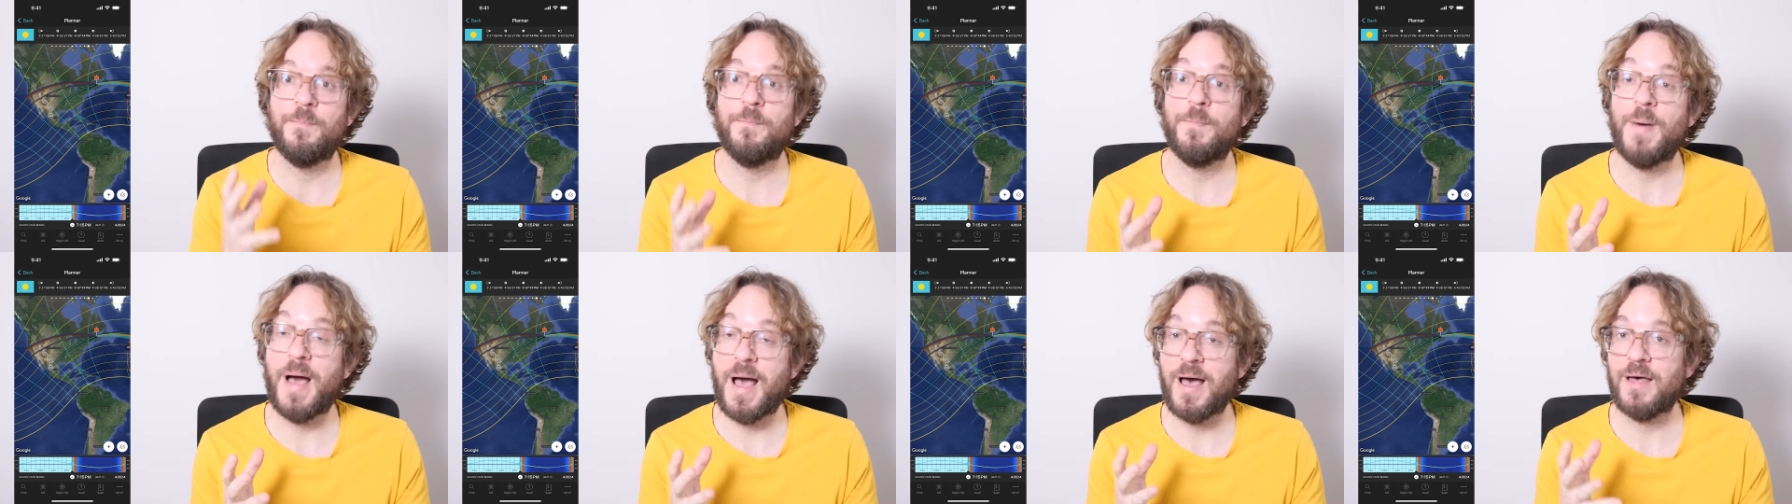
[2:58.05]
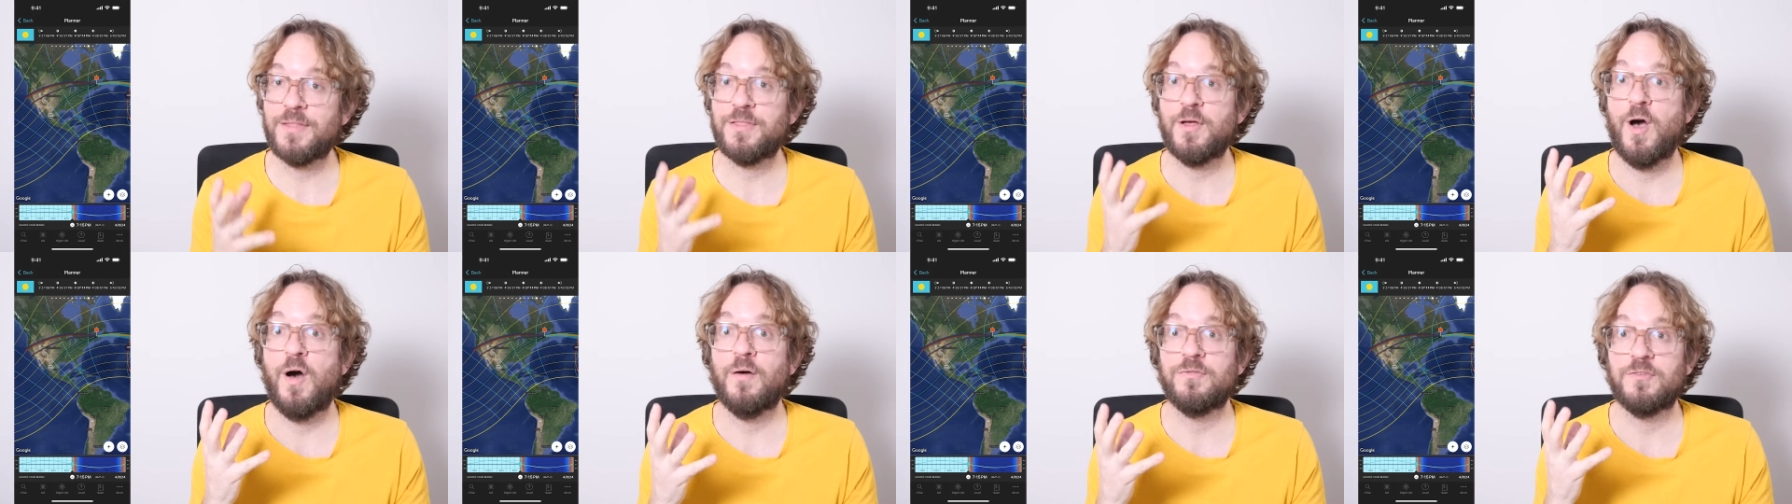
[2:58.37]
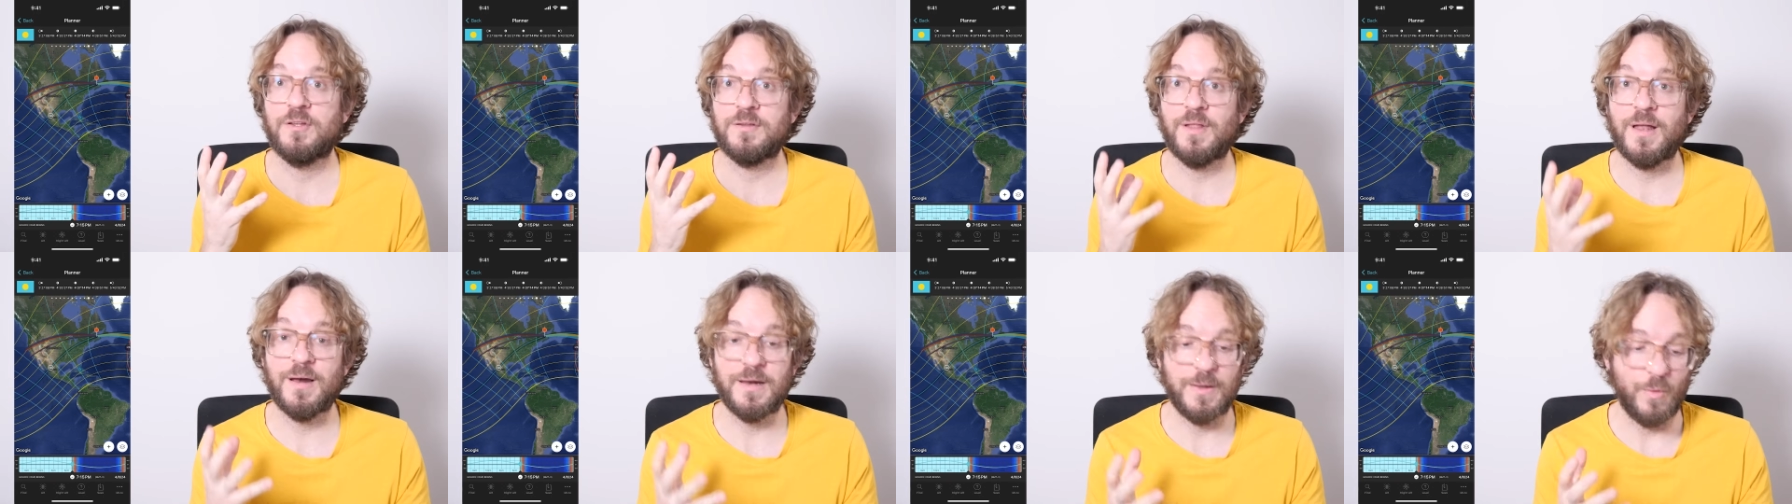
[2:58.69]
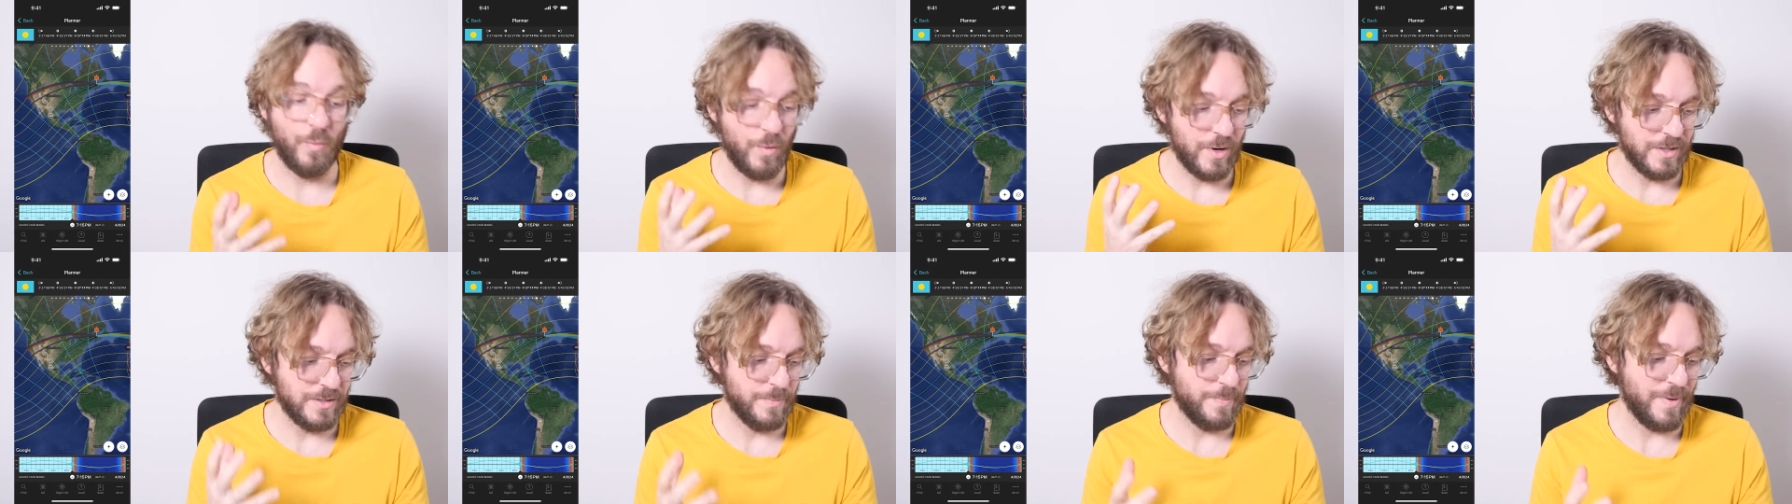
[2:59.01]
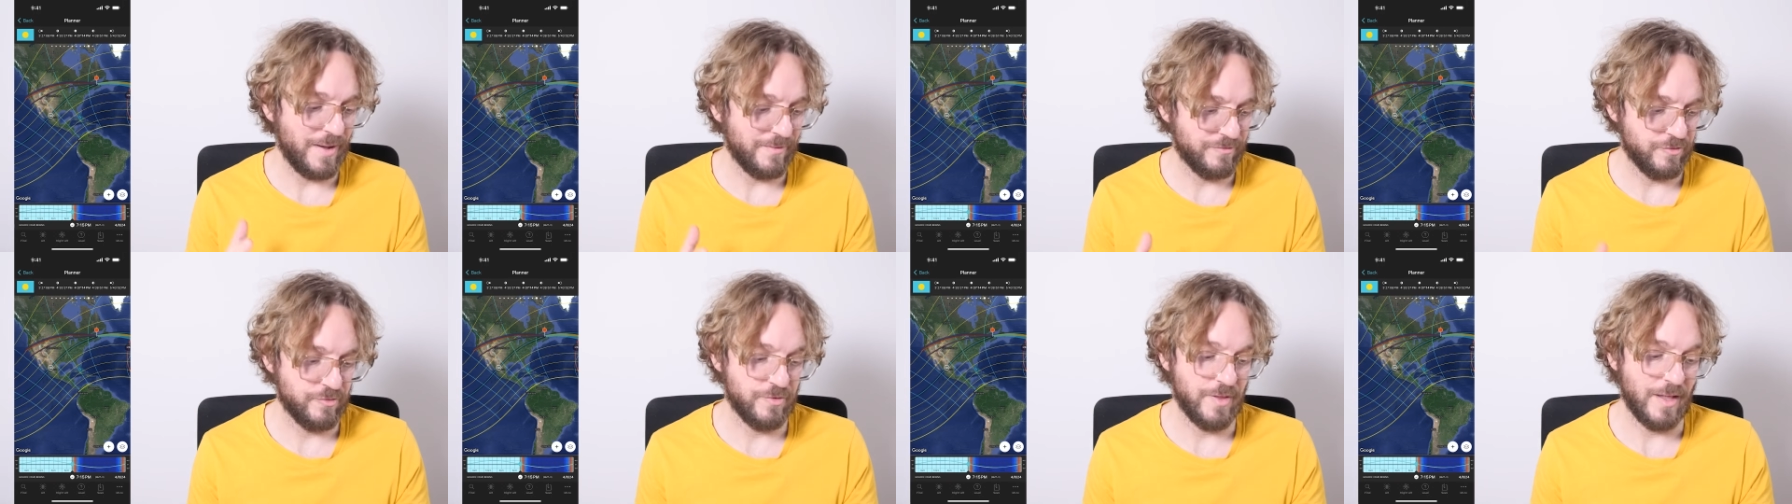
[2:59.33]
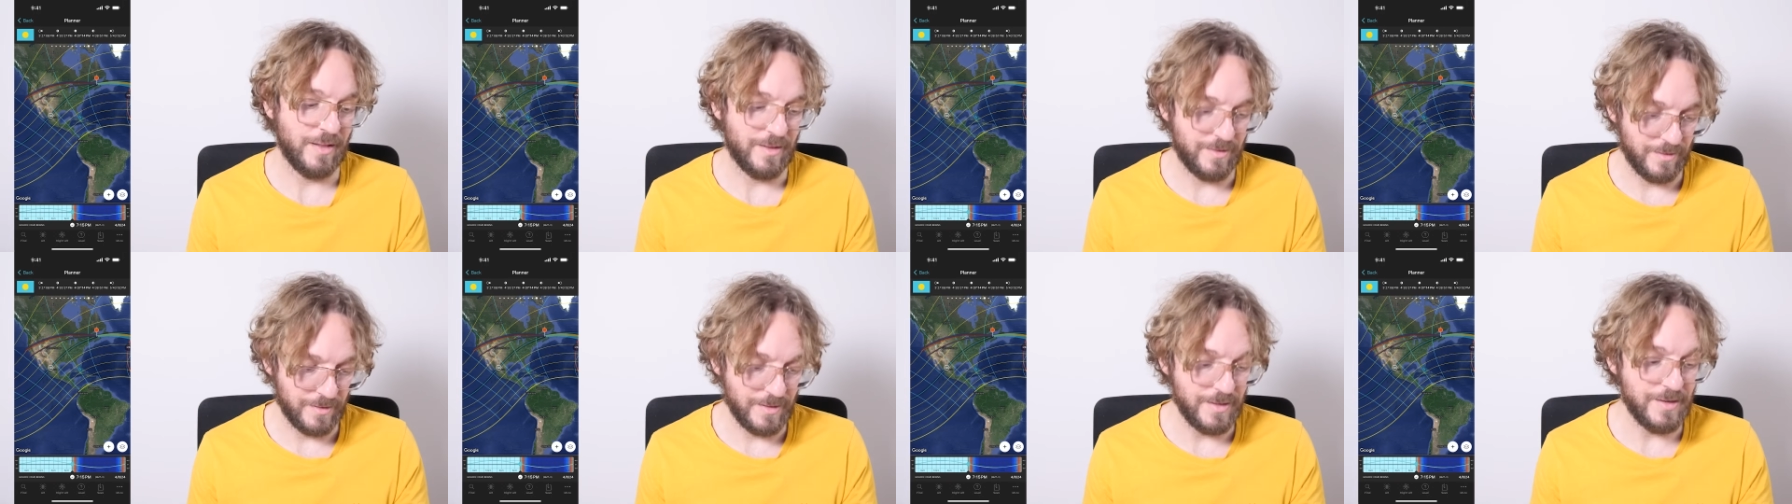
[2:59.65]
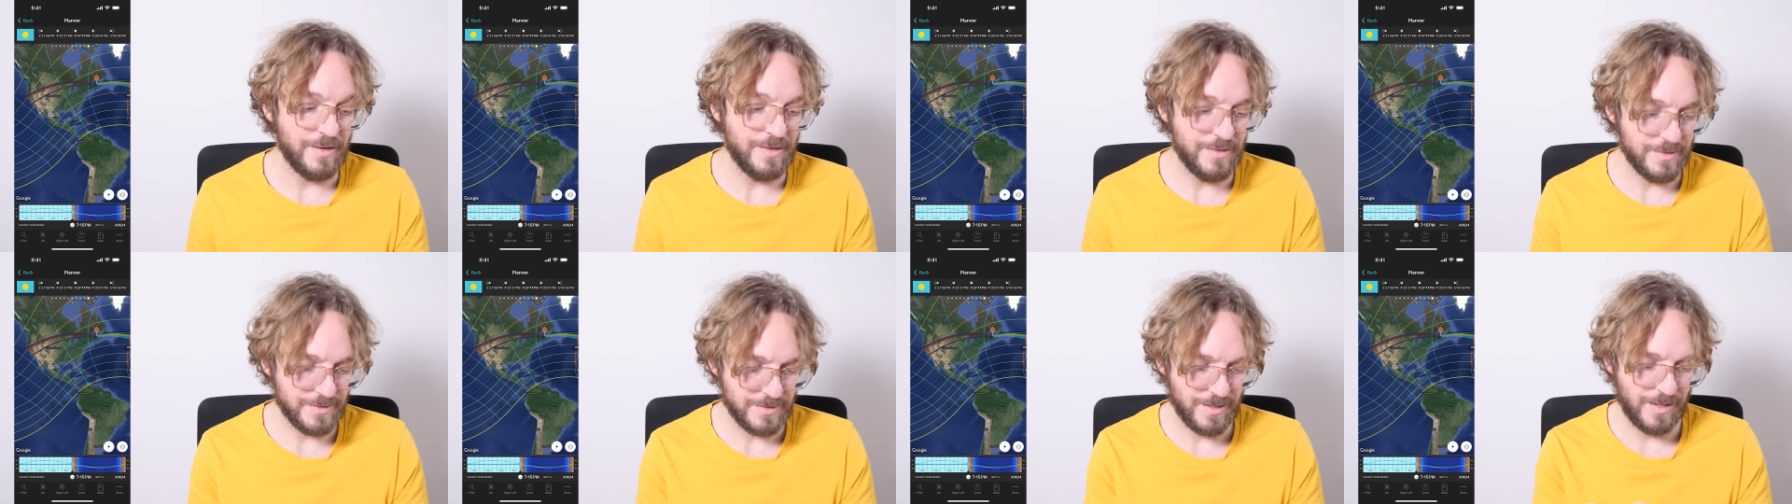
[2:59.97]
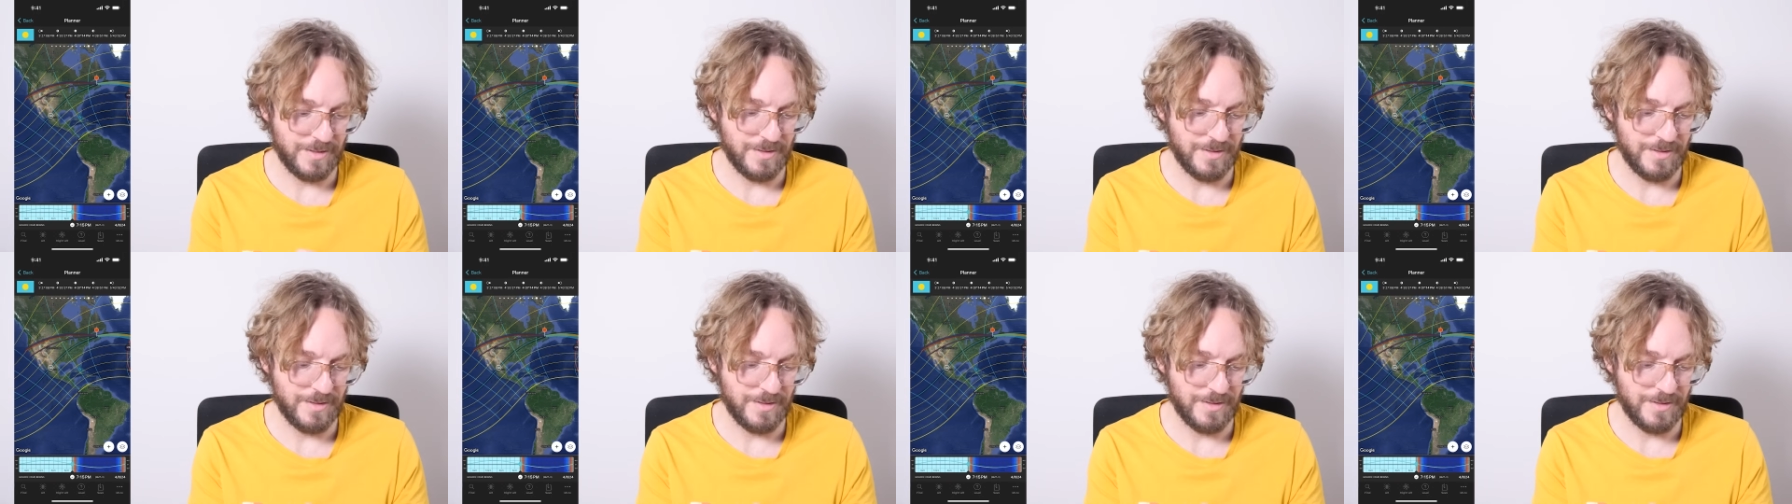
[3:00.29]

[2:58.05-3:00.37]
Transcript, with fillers: path of totality, where the path of totality is.